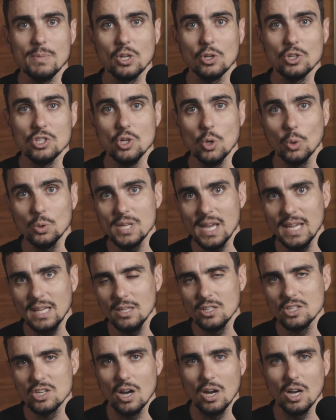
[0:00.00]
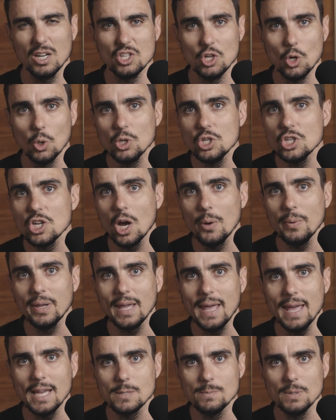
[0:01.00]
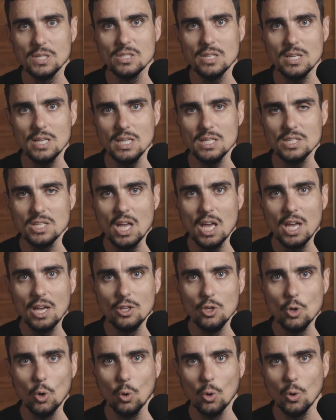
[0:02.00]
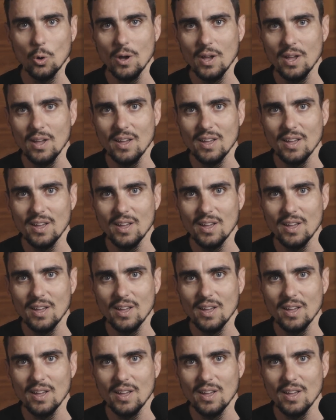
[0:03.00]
because you're taking charge, you're showing expertise, you're